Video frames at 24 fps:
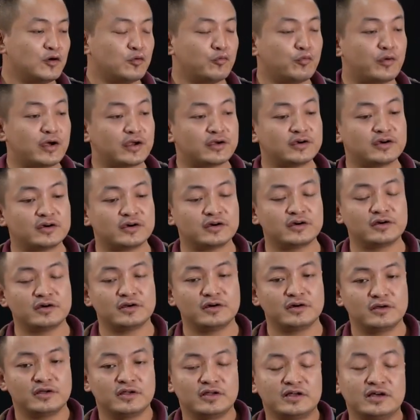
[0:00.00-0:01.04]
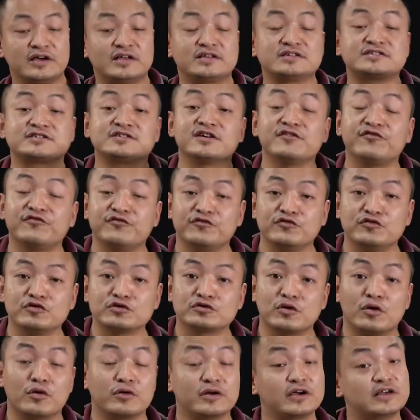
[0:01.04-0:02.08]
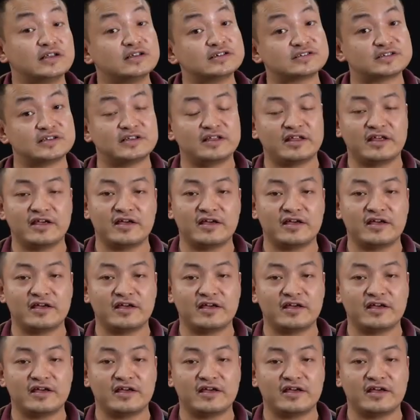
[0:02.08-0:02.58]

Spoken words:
whether it is a food or it is an